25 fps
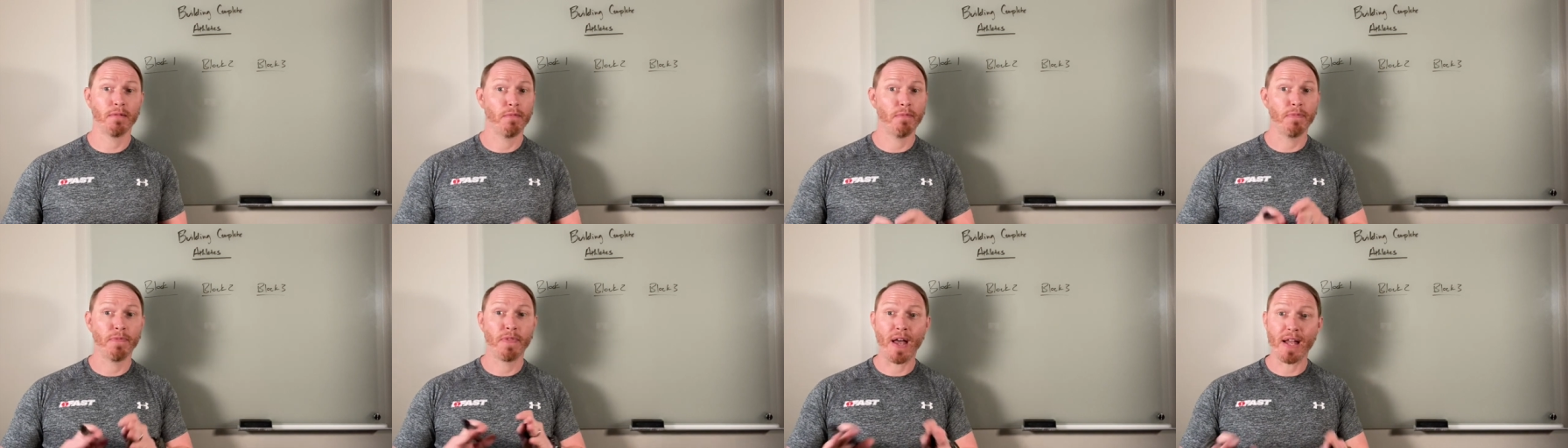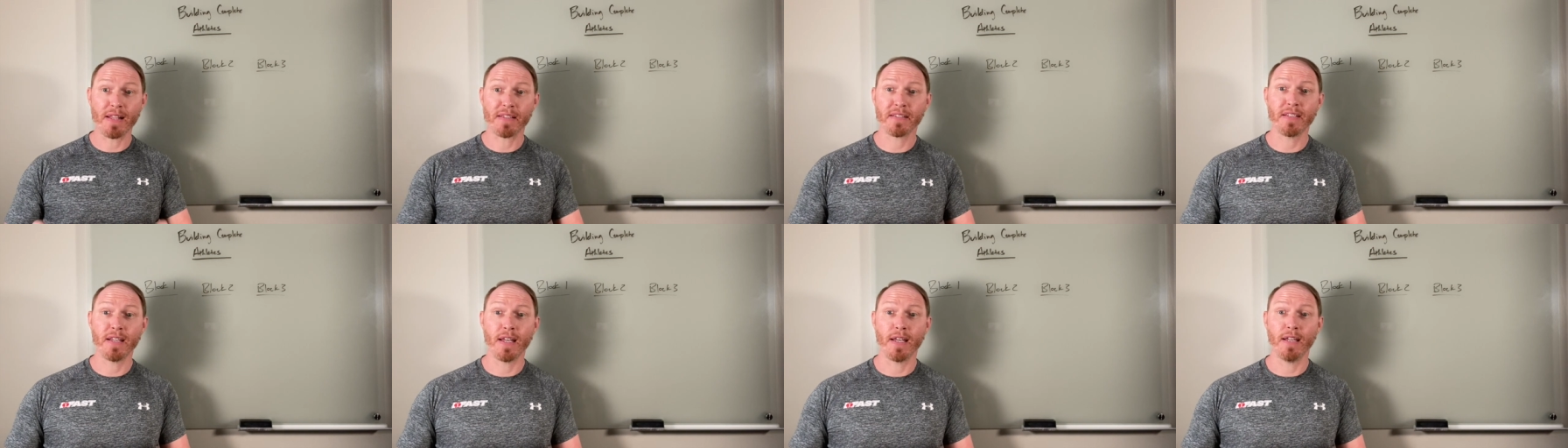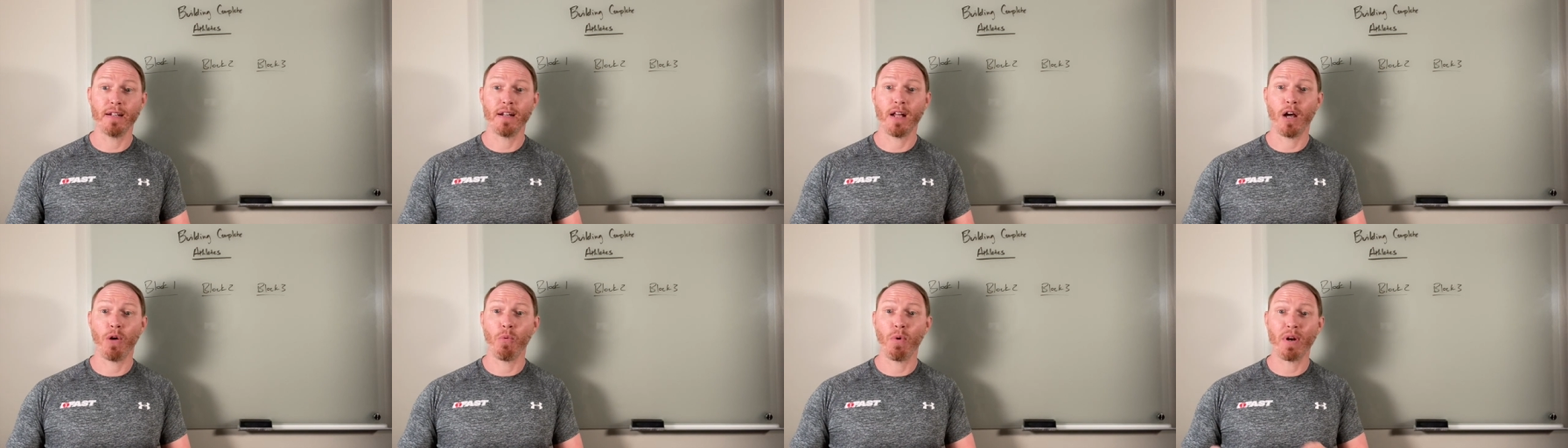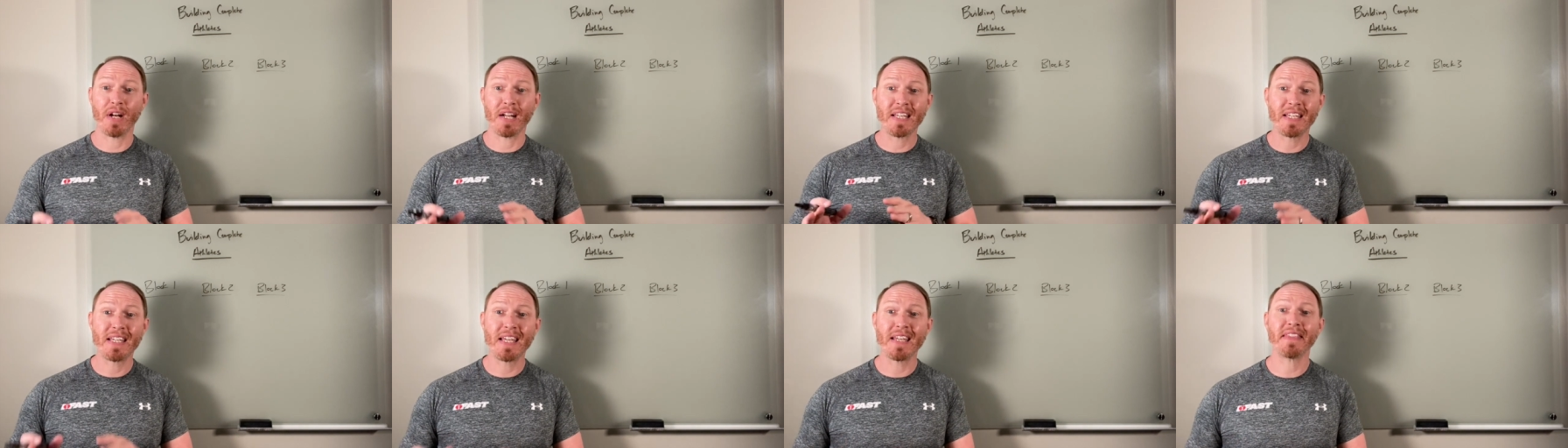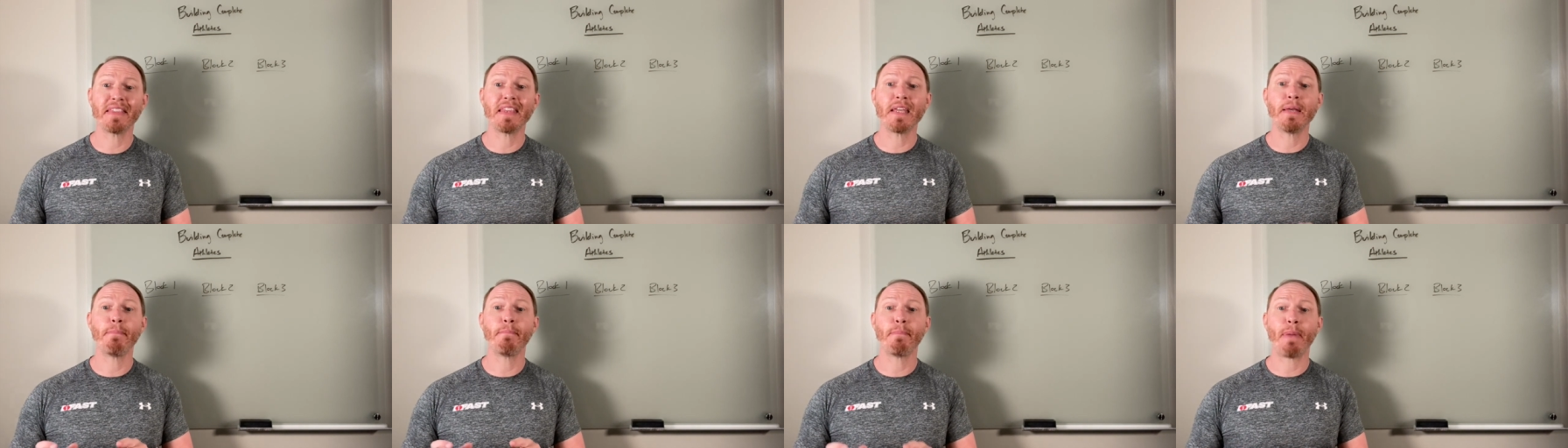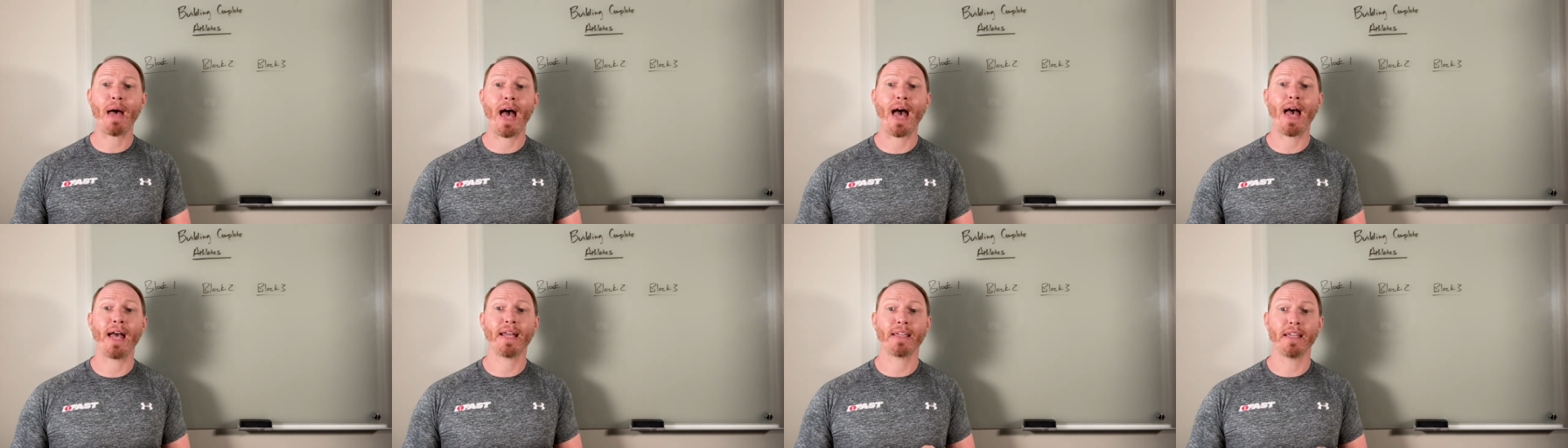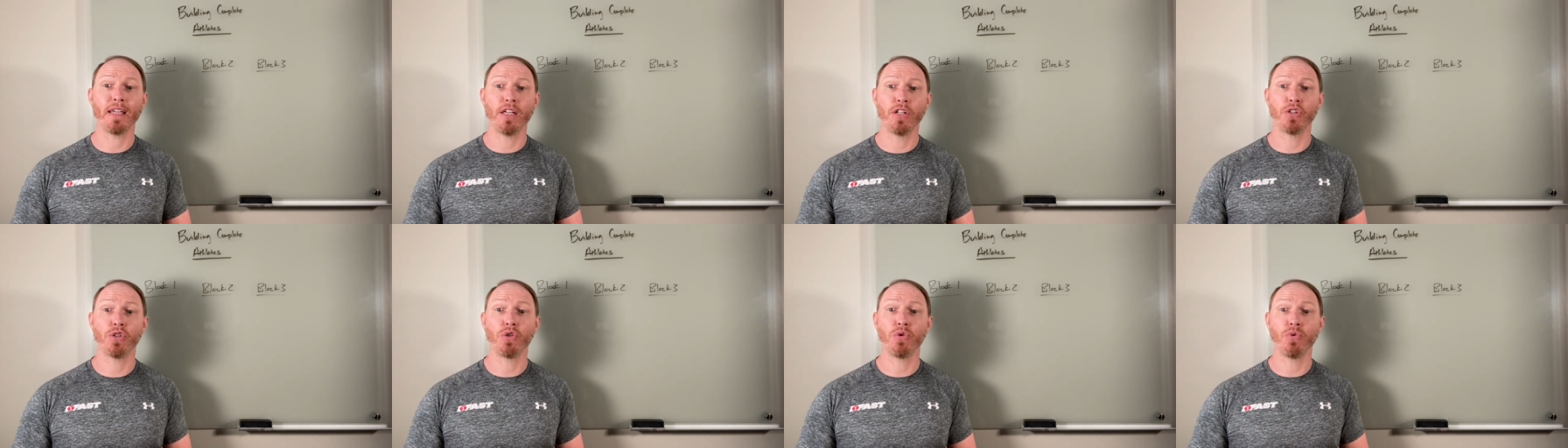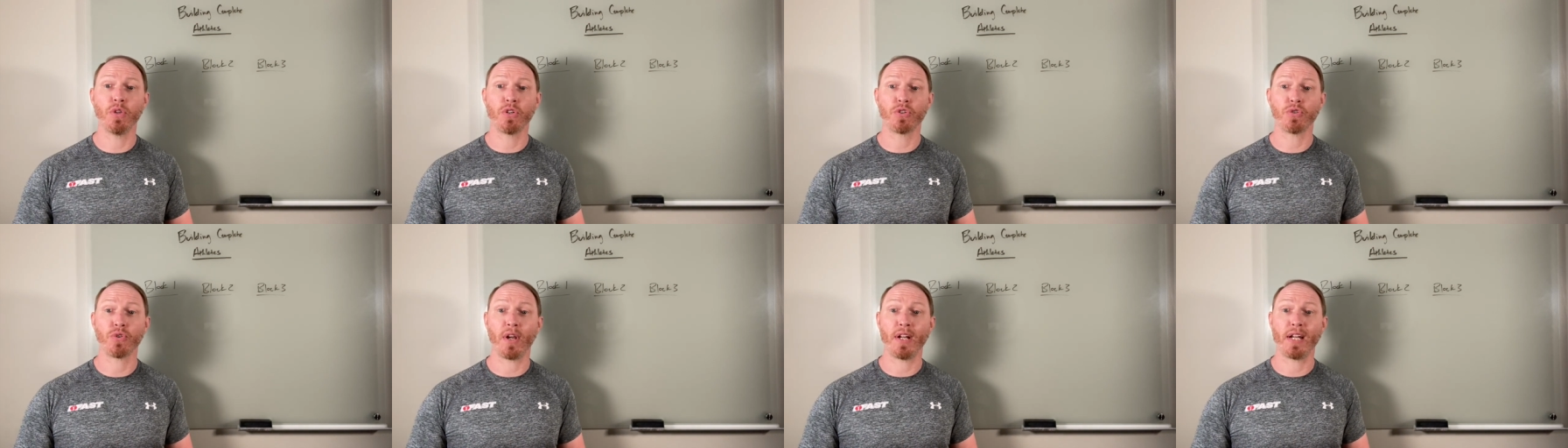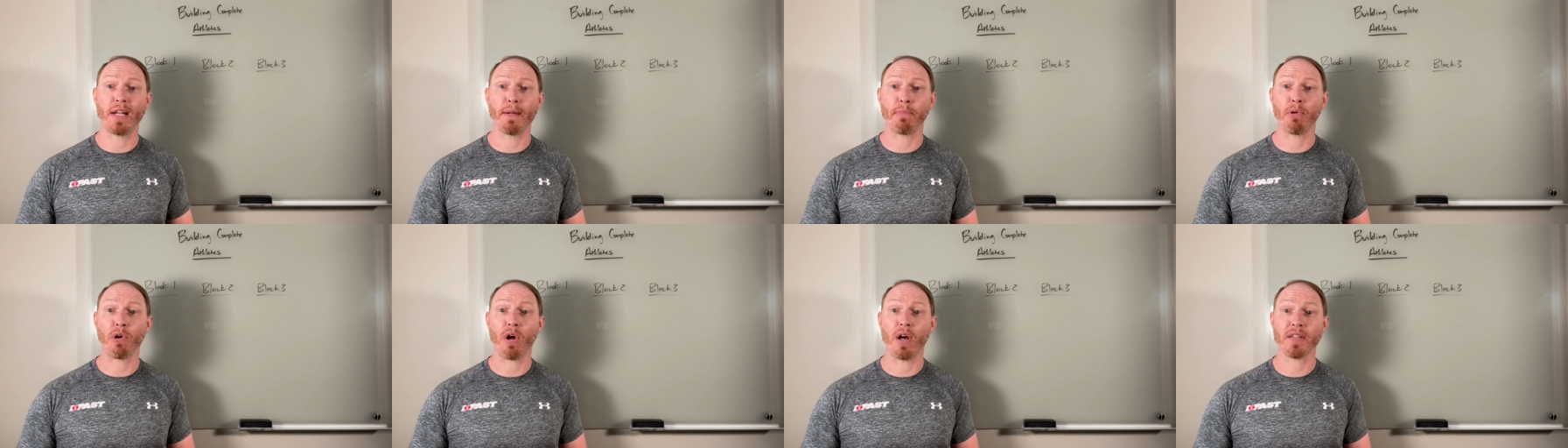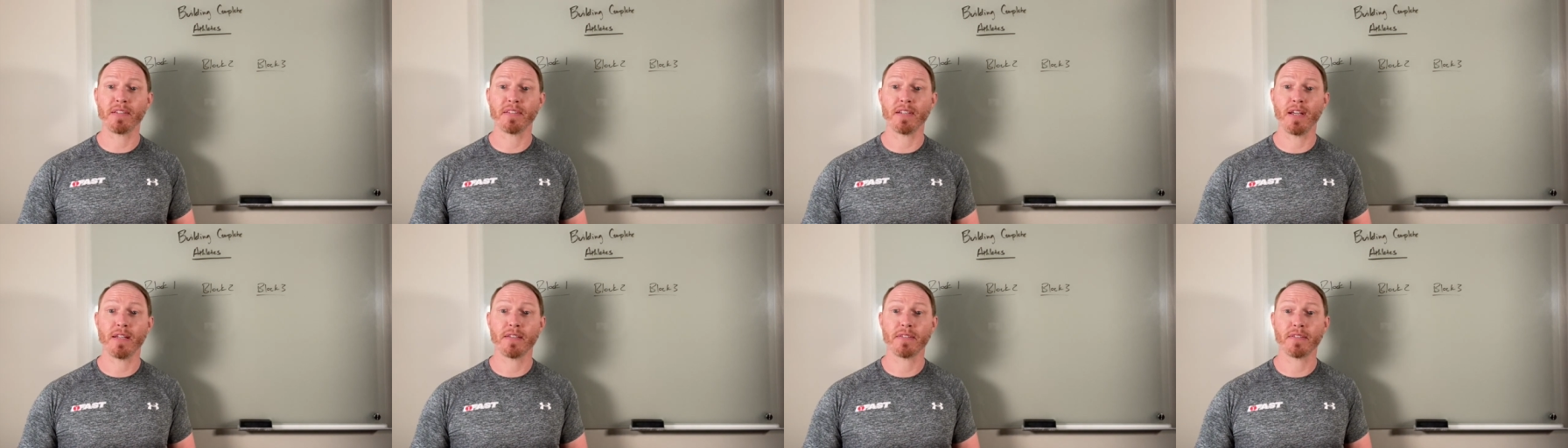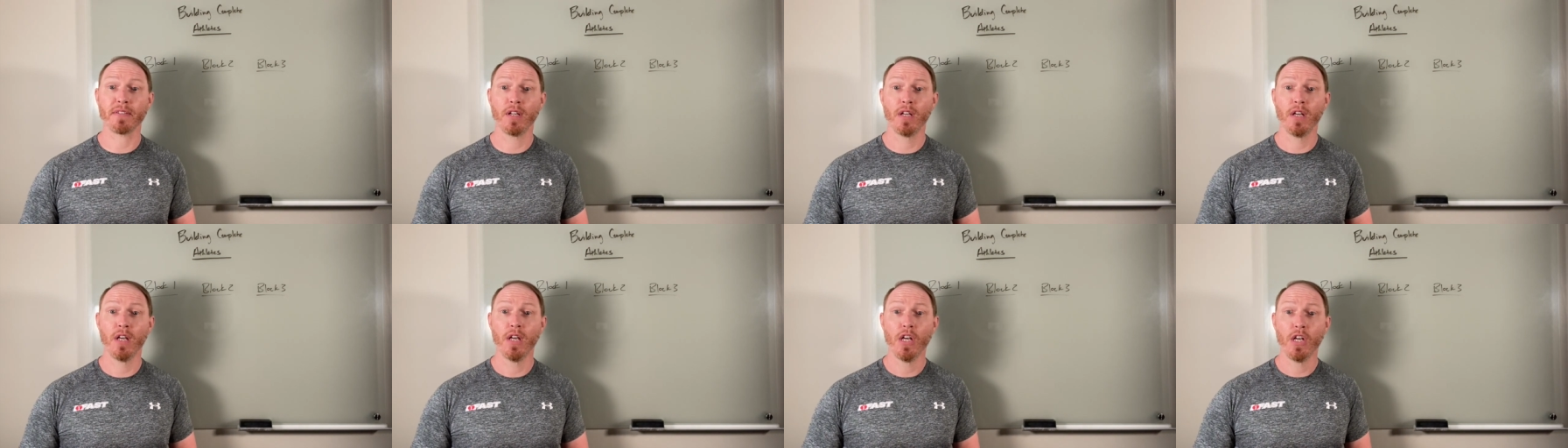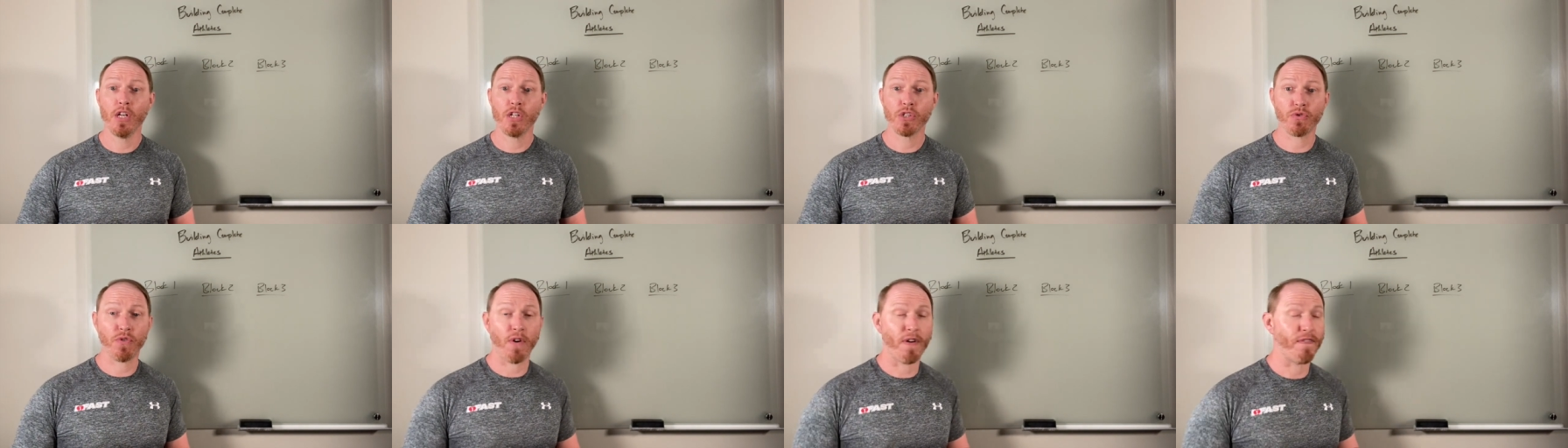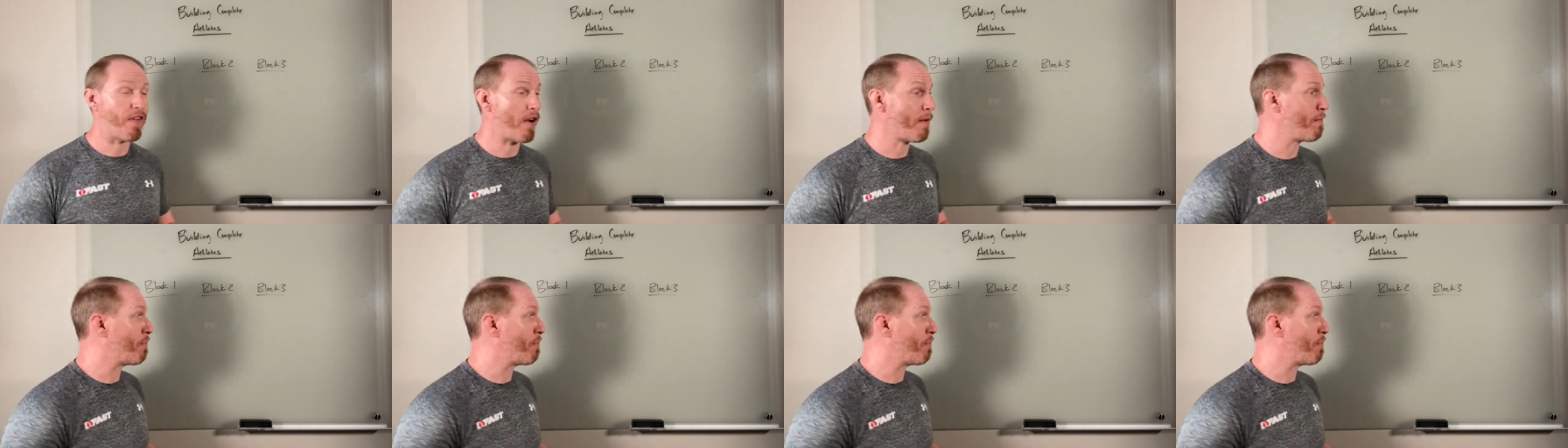That's it. I want to get them back into the training process. So if I